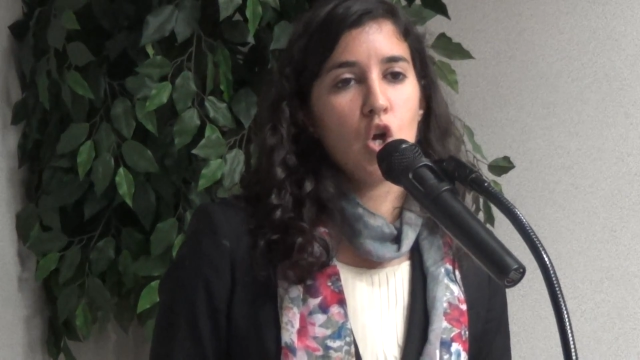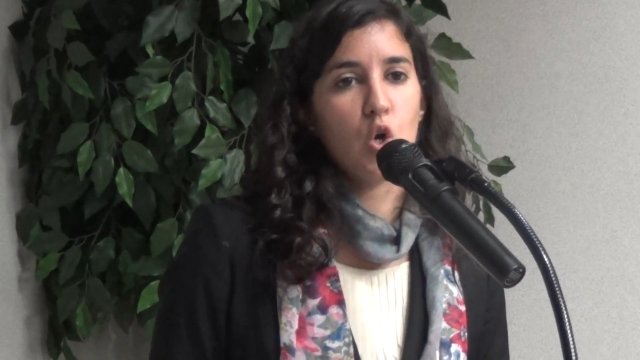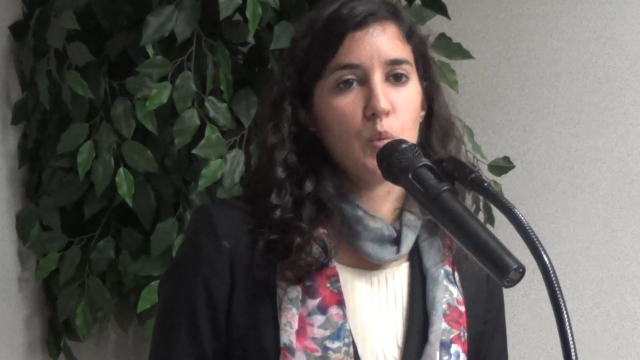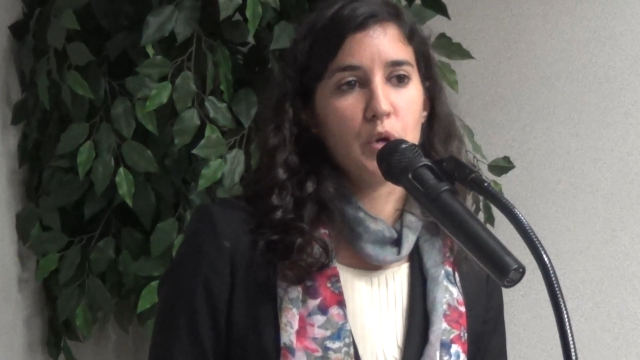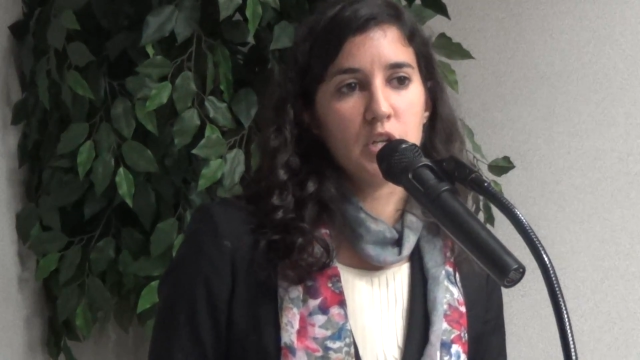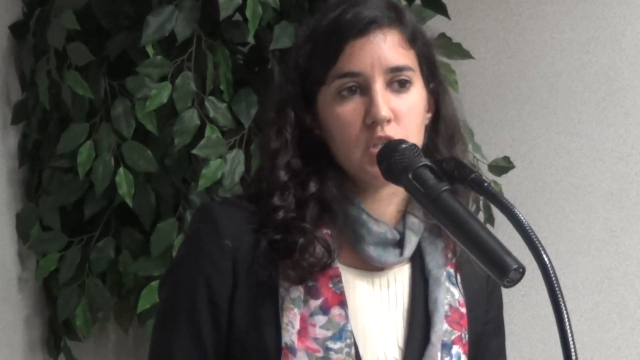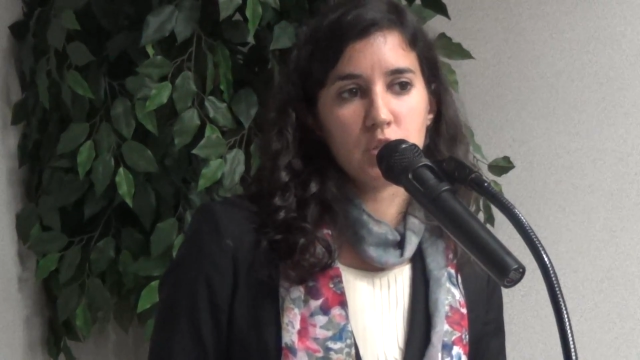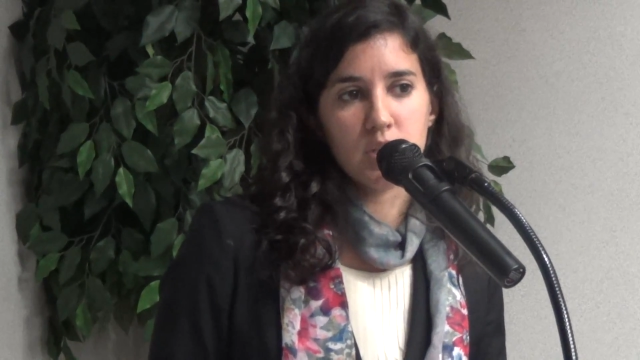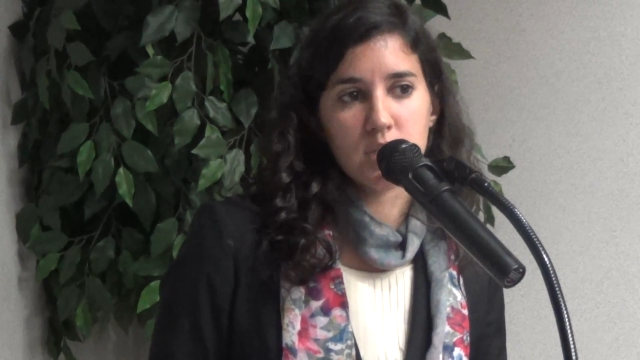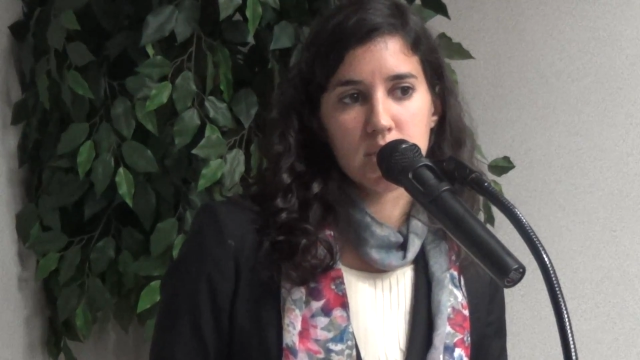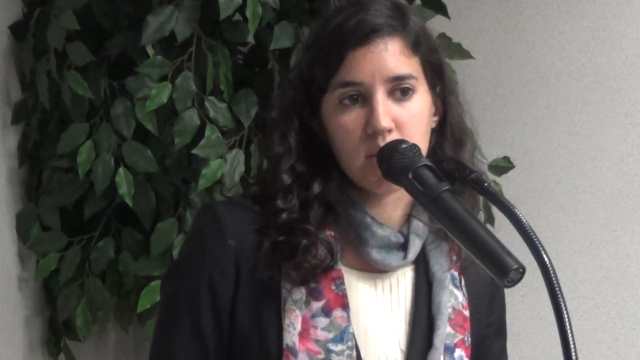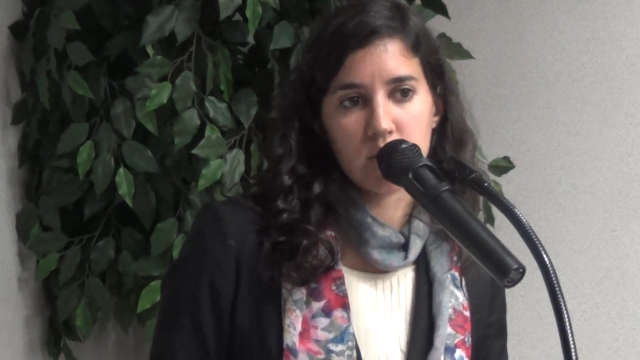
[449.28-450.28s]
on
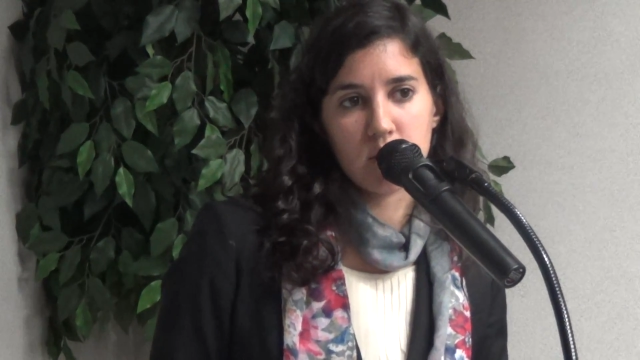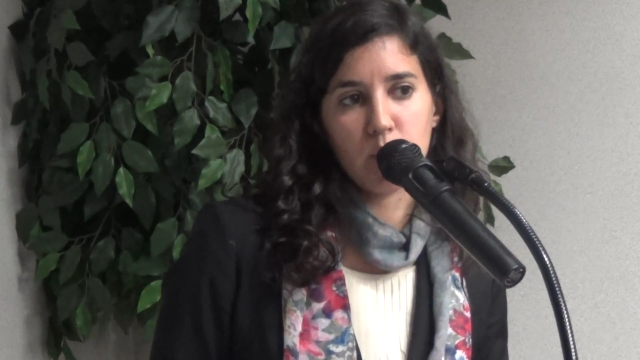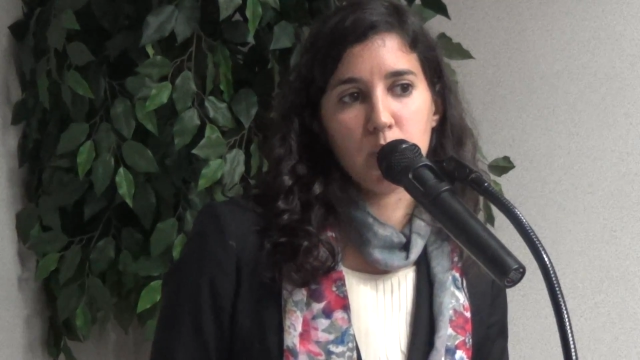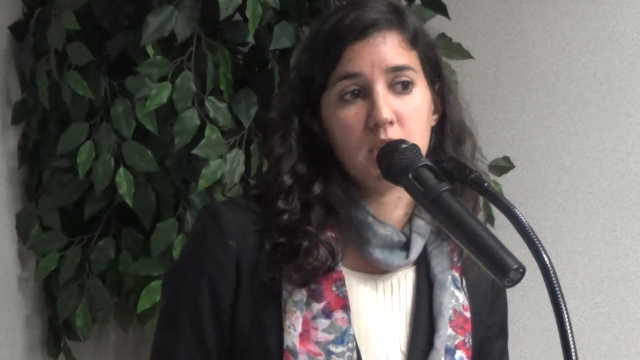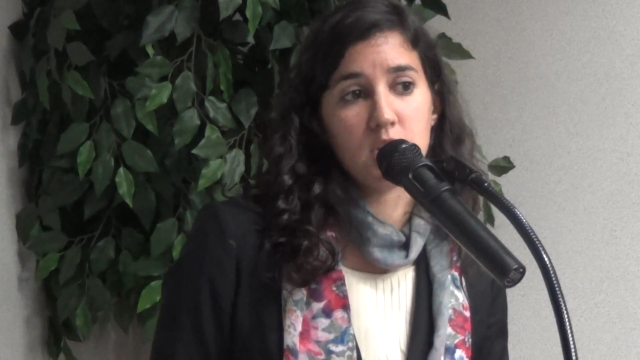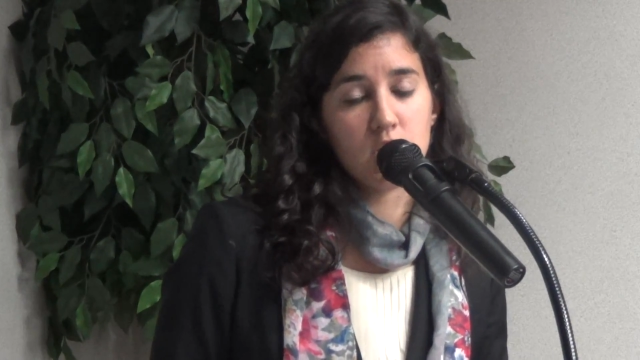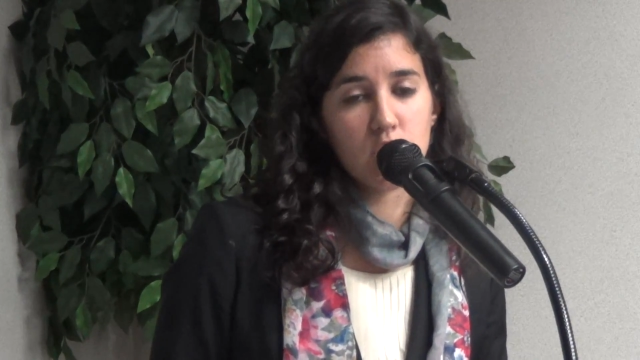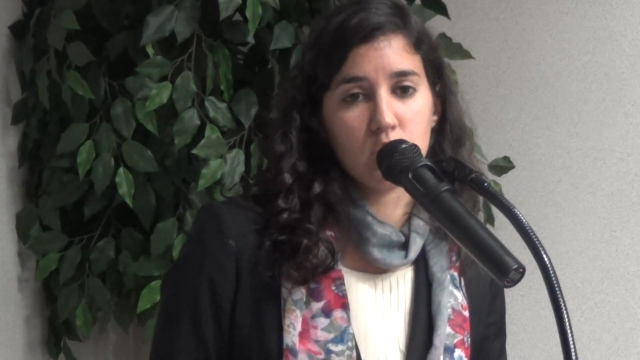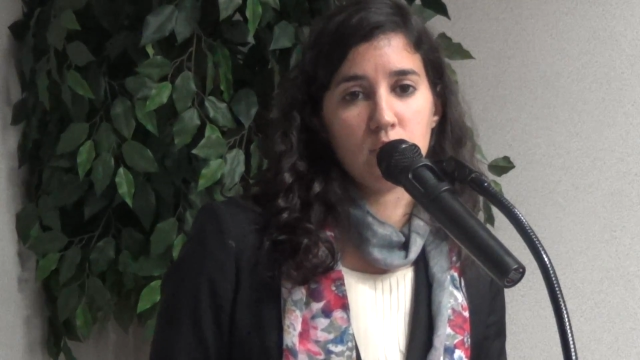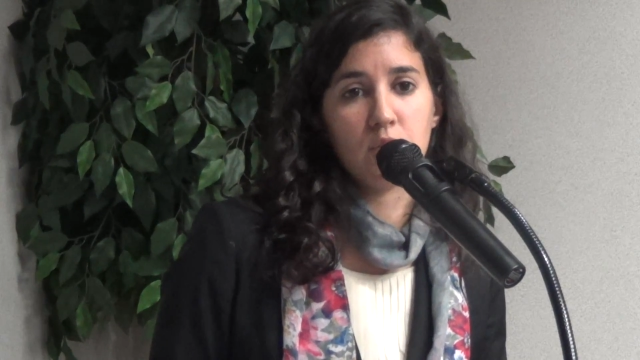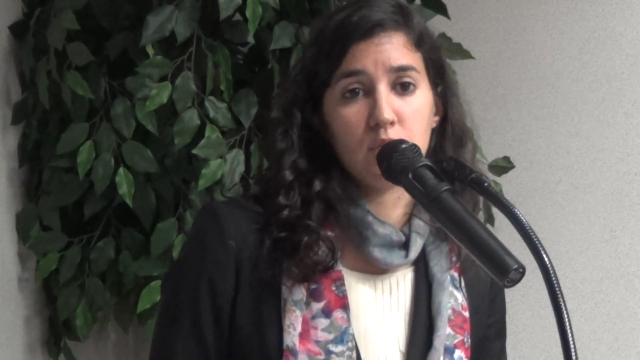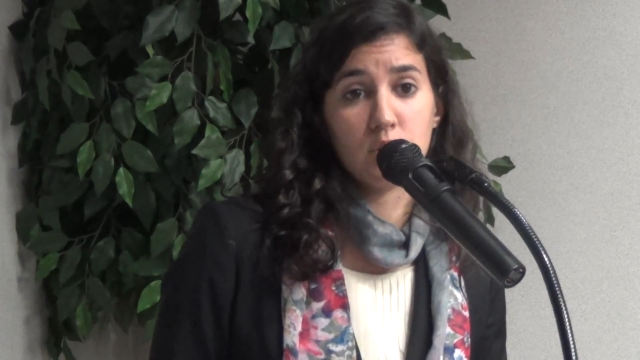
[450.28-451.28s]
monitoring states' implementation
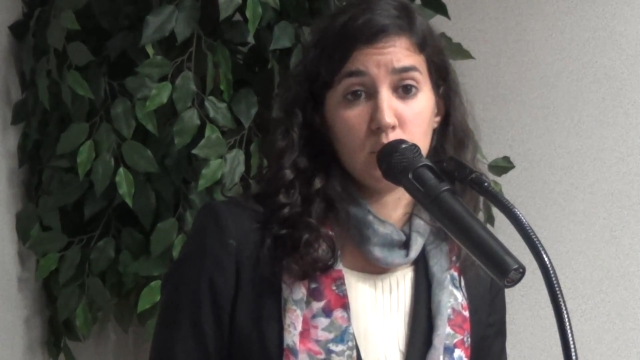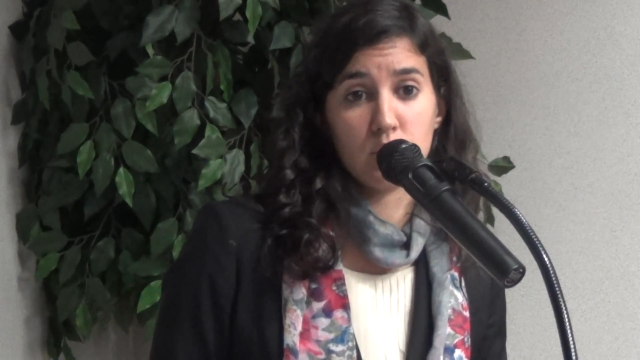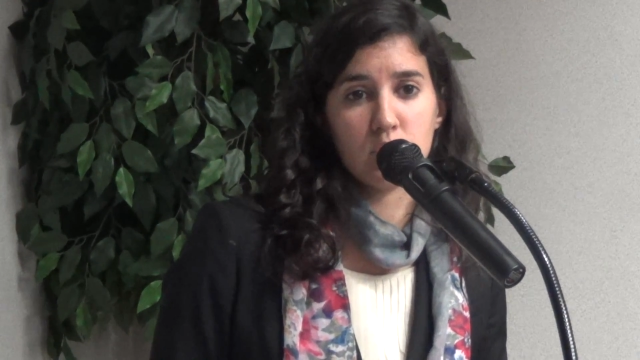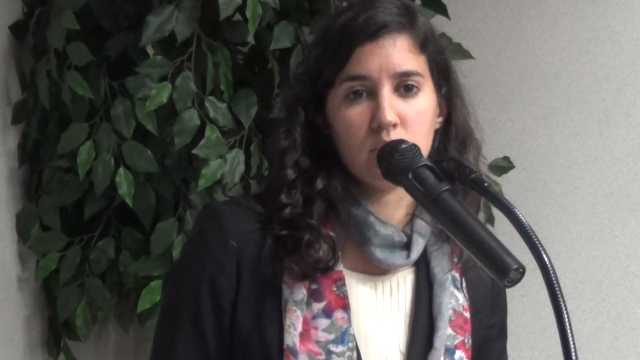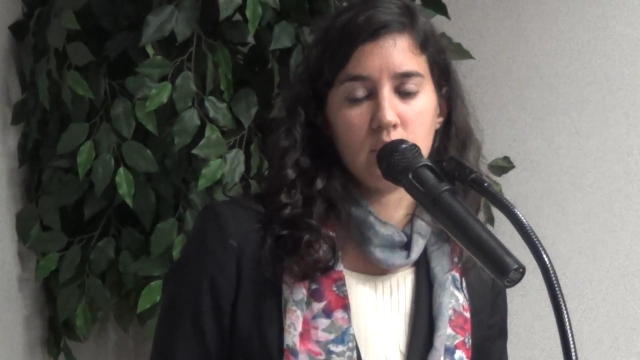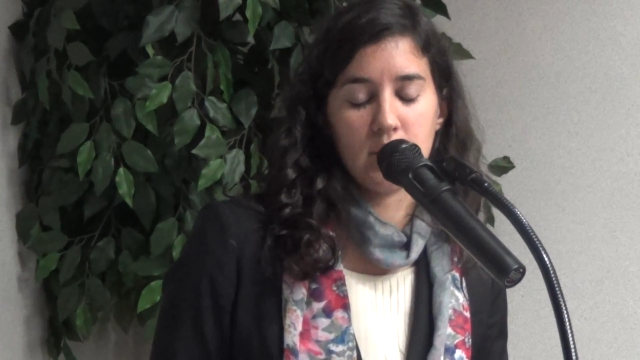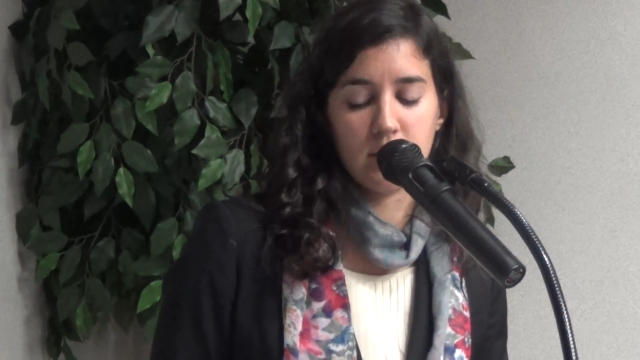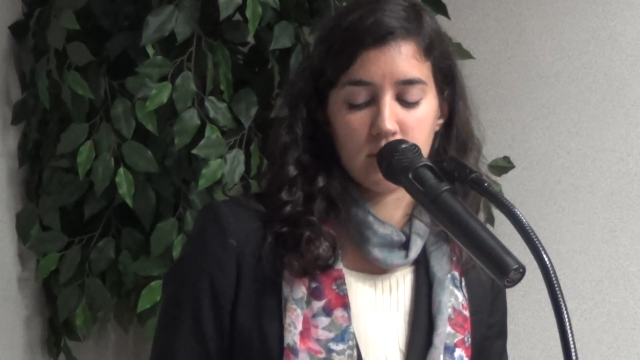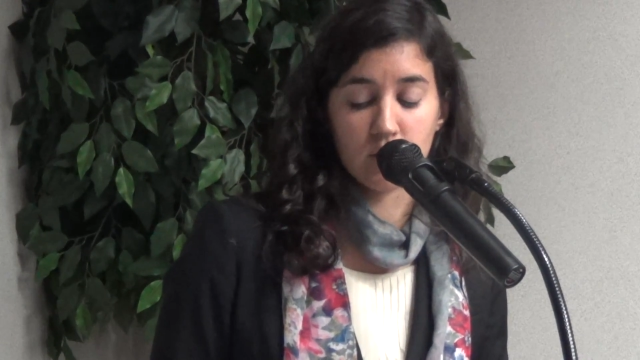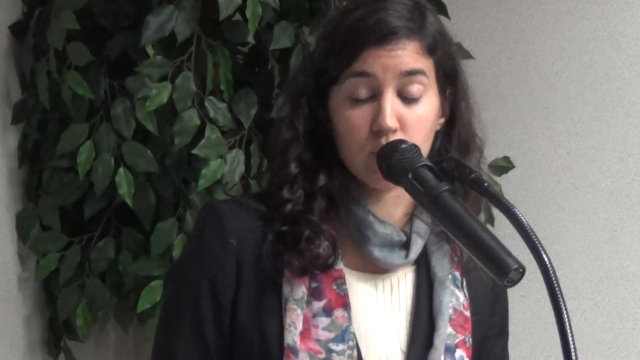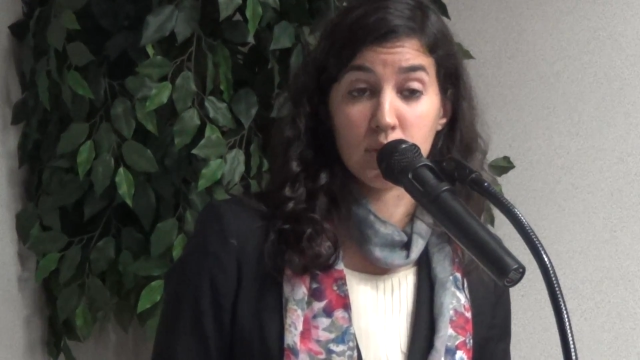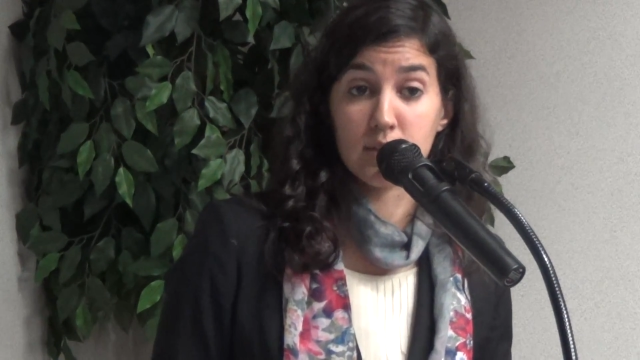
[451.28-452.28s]
of the resolution
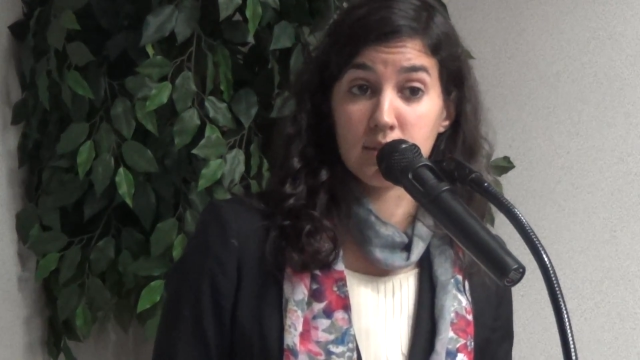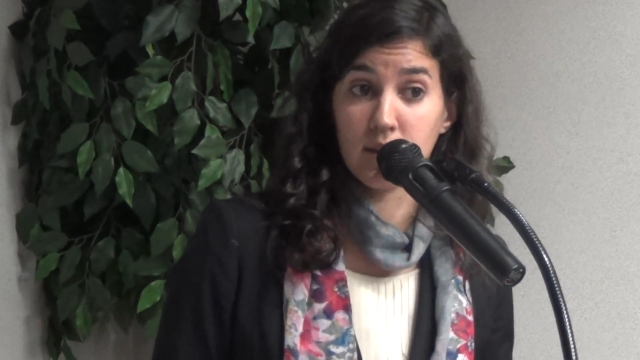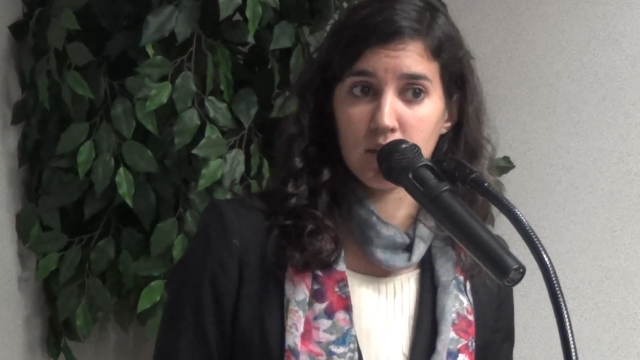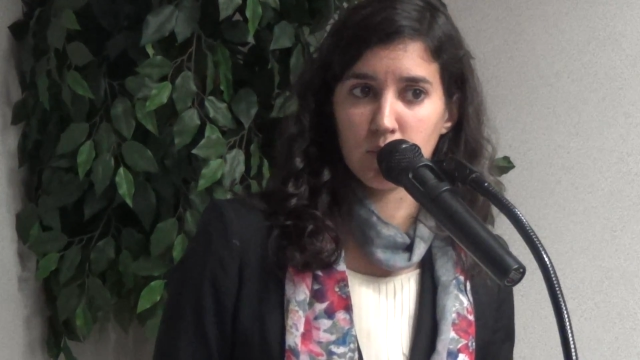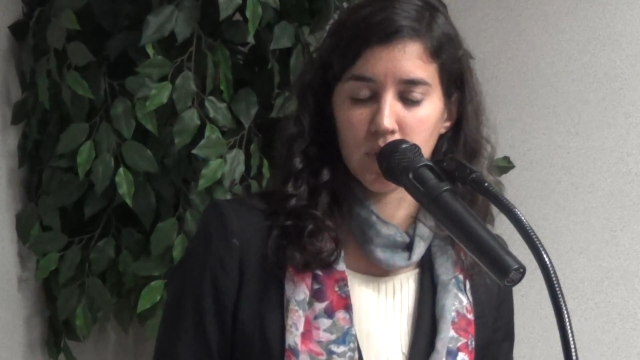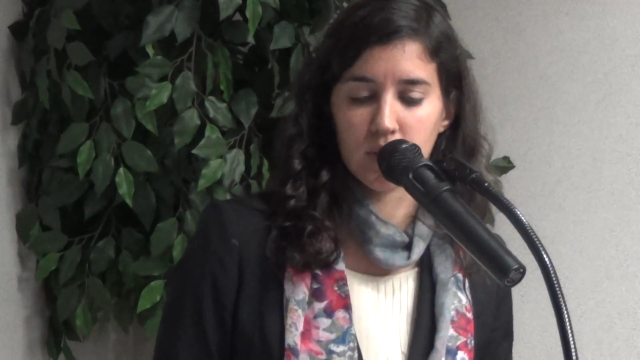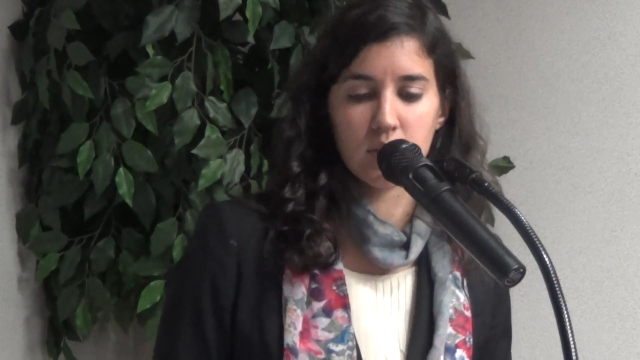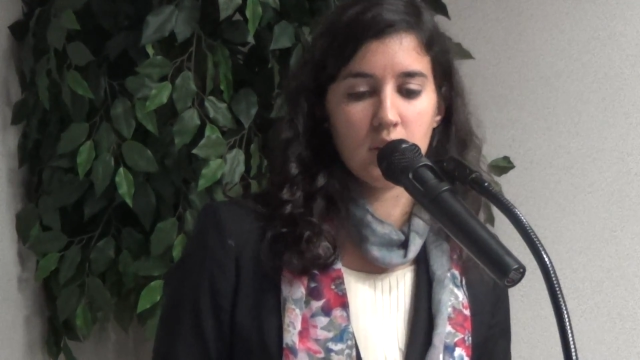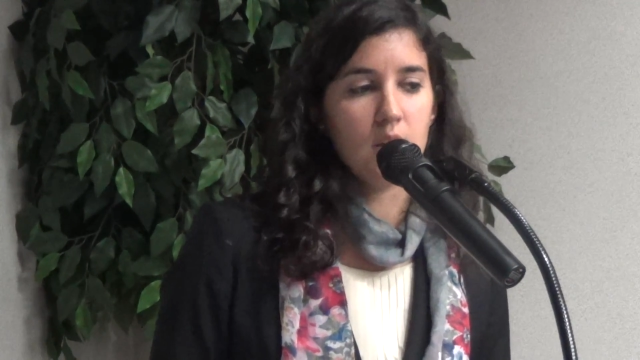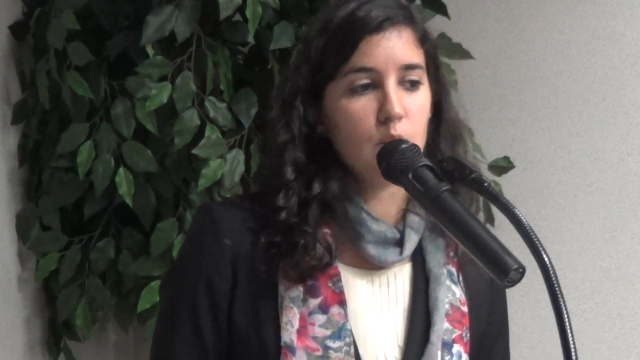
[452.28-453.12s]
related to incitement,